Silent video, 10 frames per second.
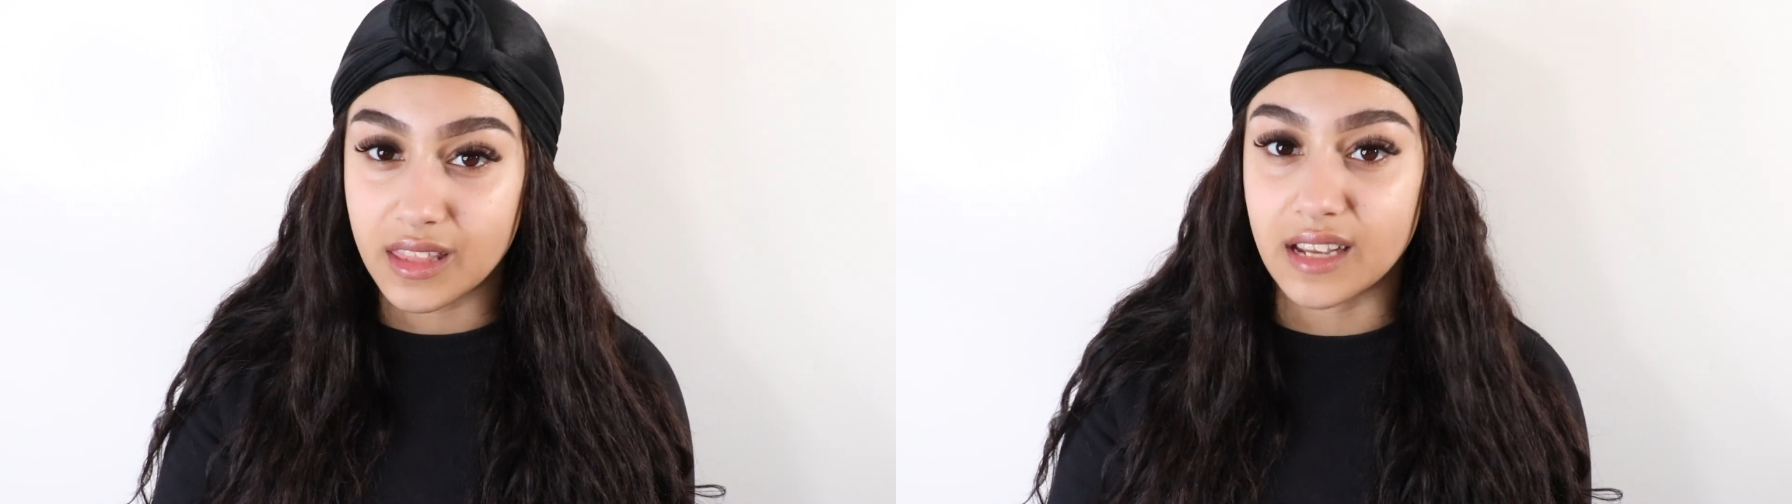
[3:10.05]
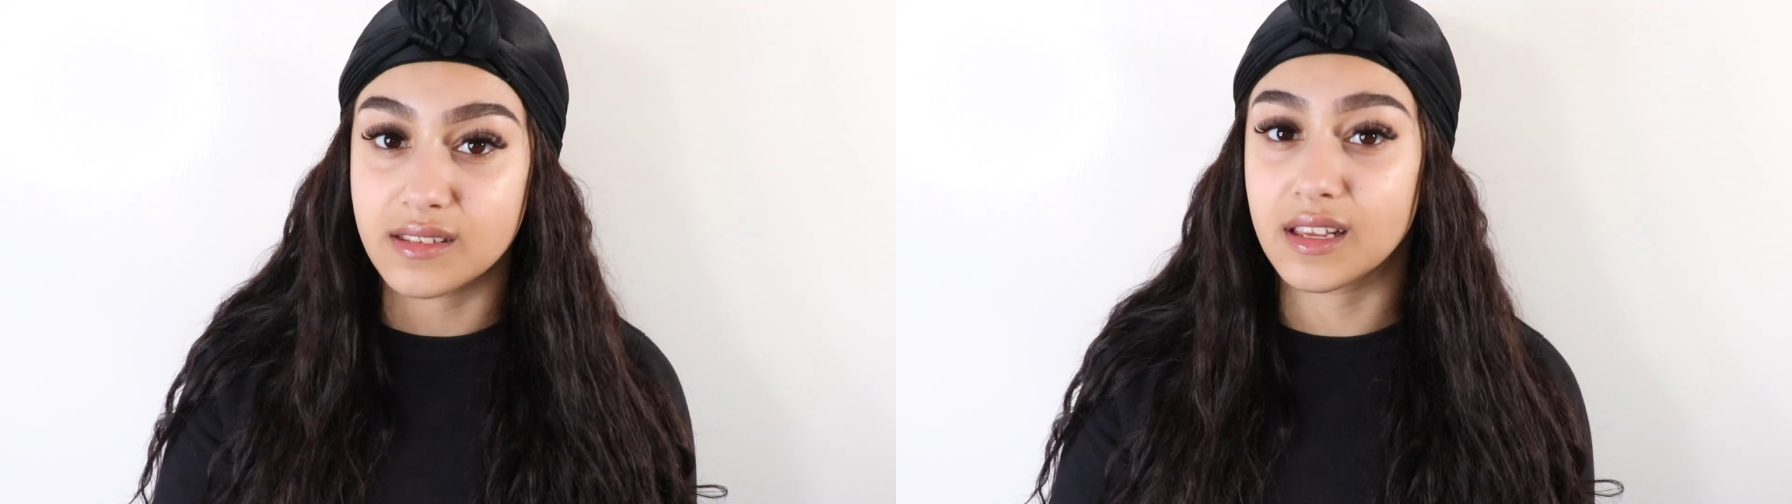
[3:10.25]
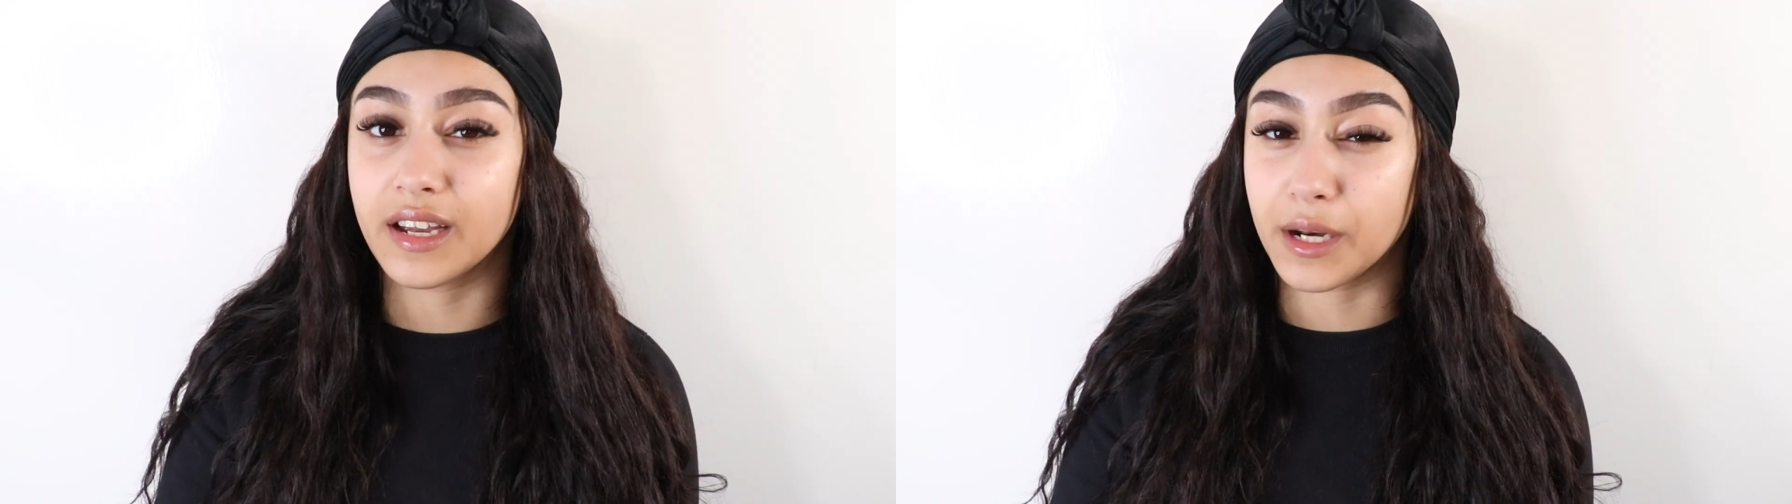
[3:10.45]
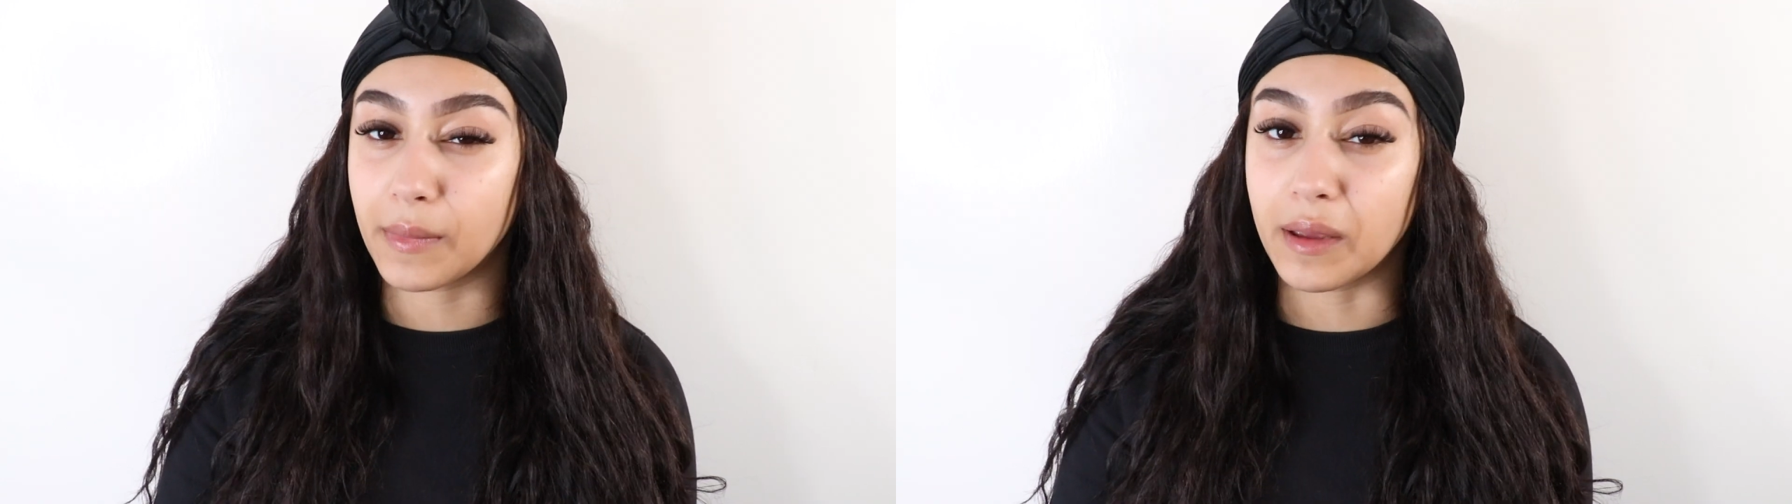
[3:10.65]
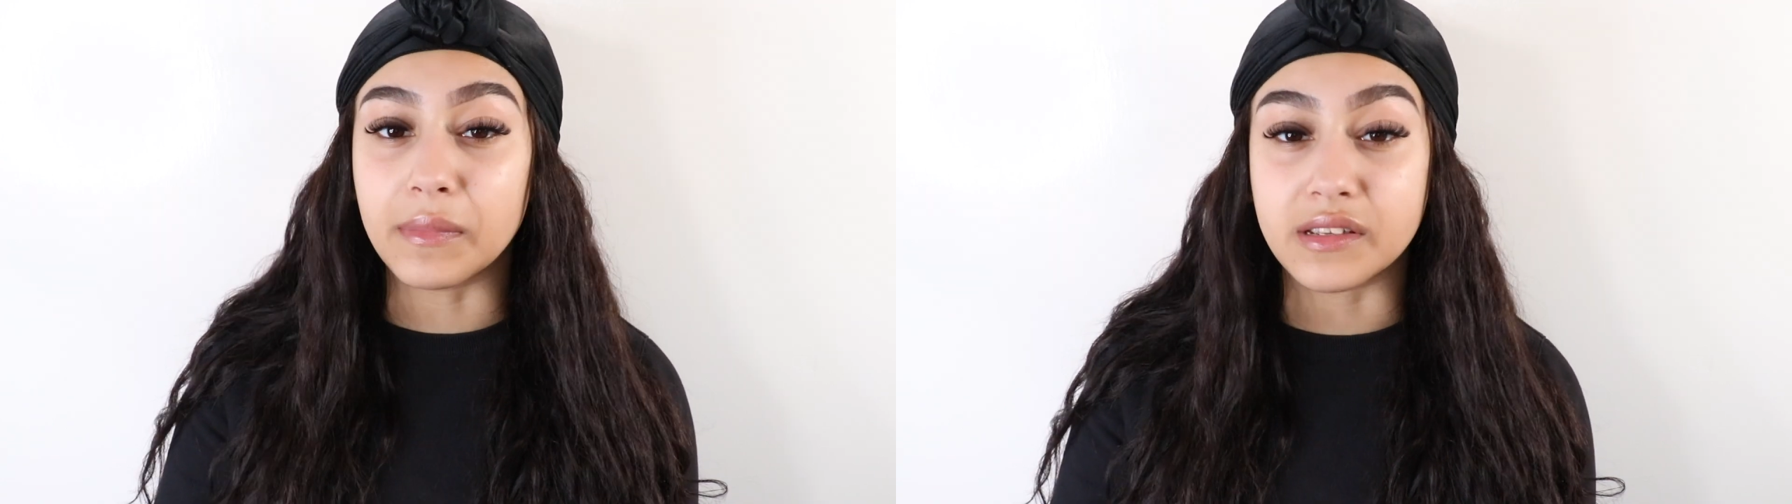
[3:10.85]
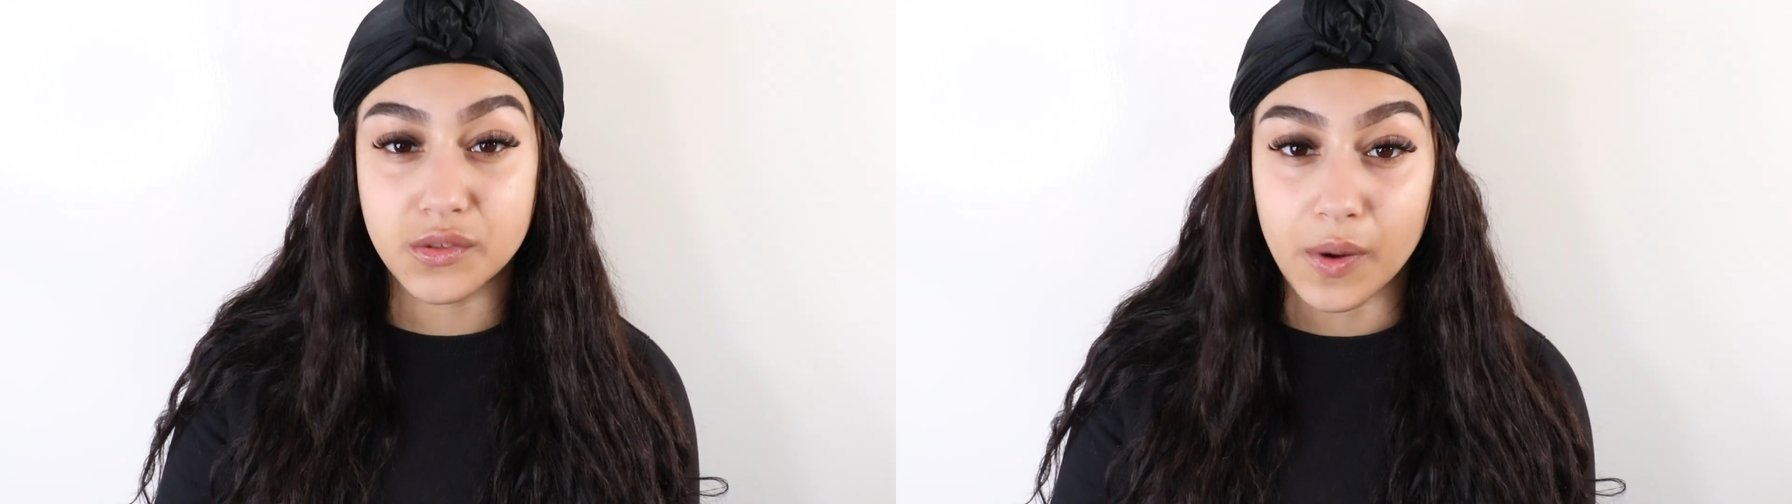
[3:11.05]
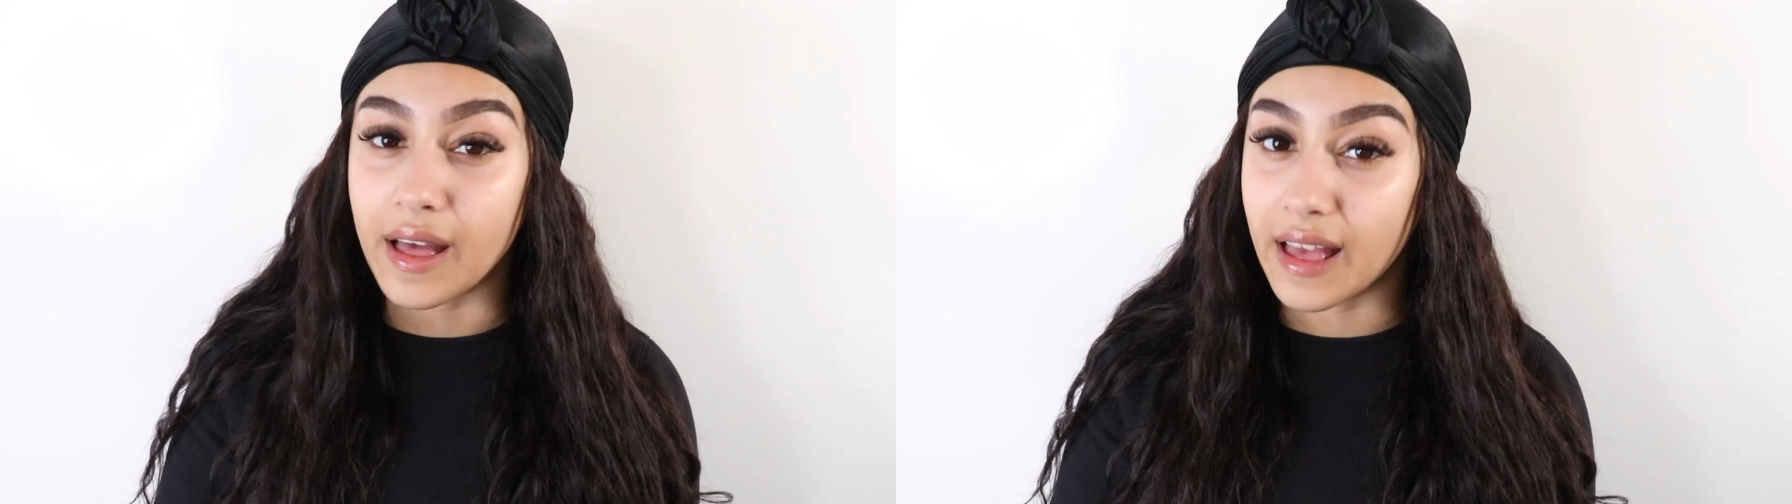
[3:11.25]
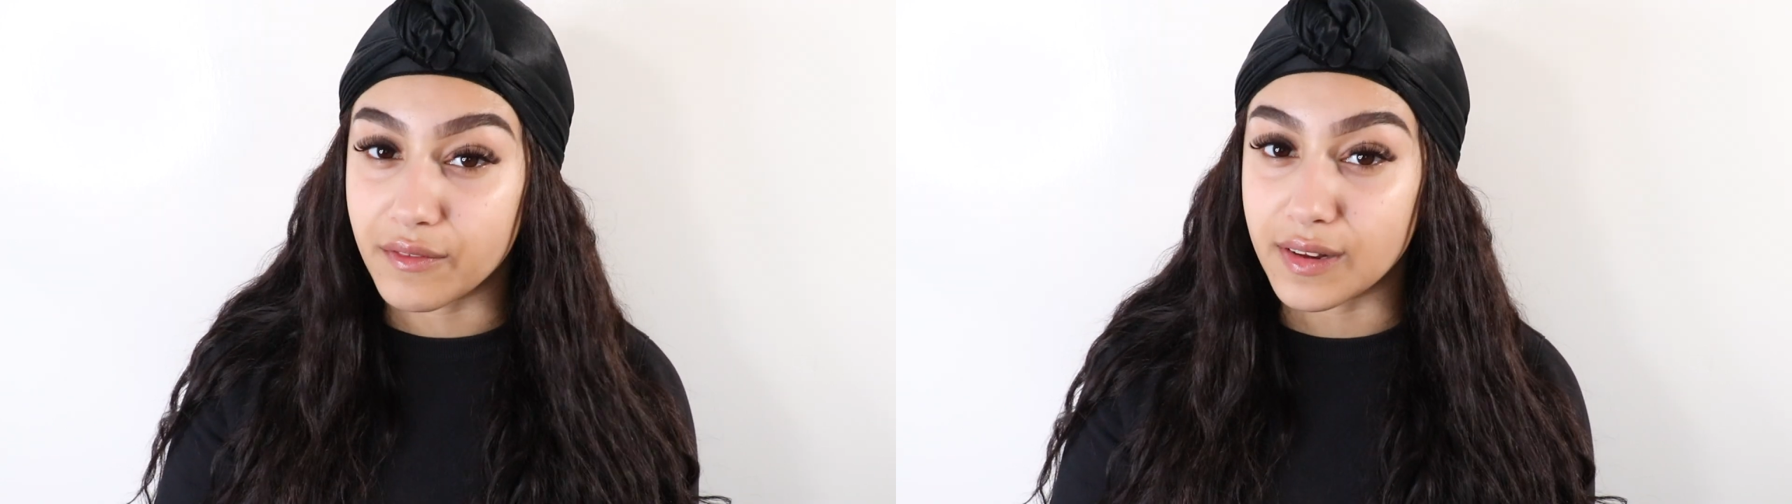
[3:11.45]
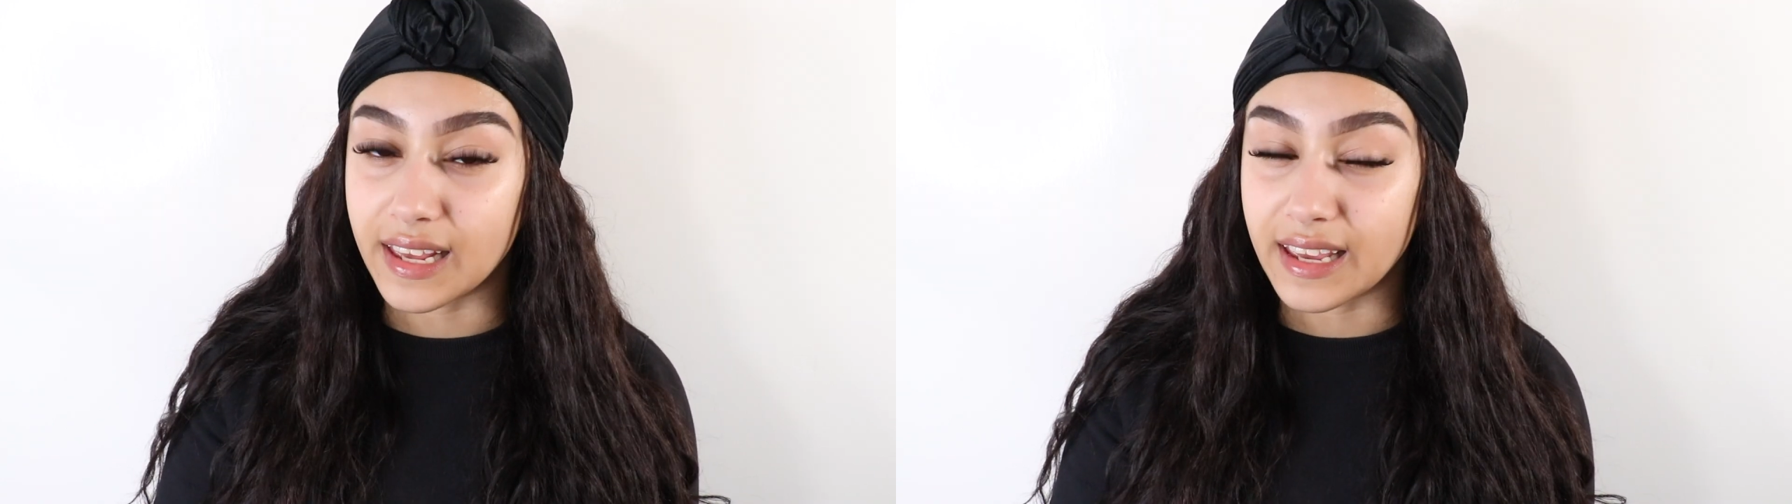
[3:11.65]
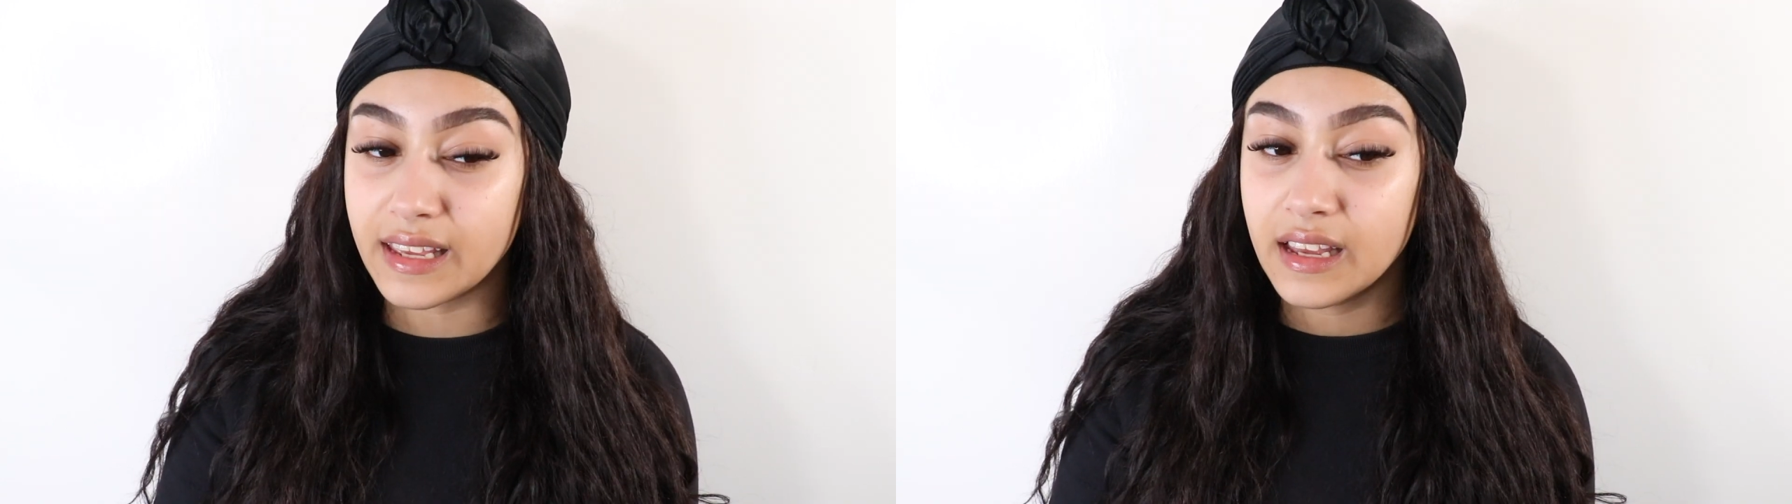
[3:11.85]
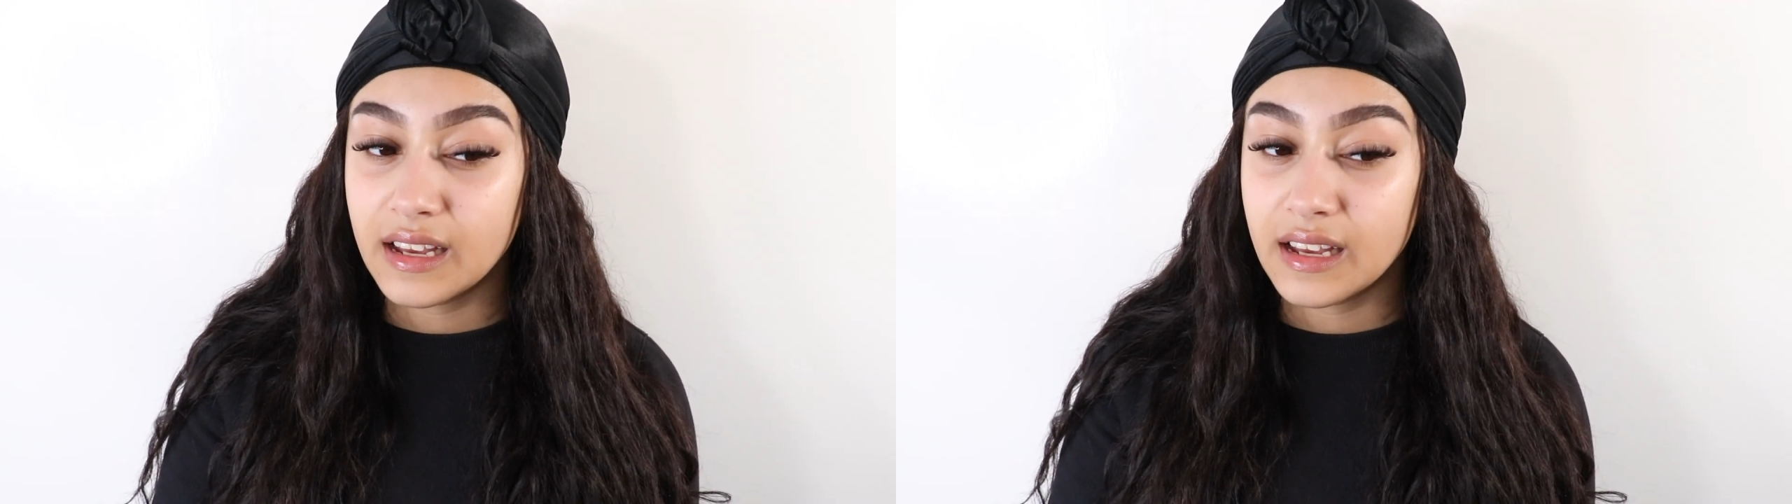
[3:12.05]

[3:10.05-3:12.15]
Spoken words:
things that are gonna make me sweat heavily.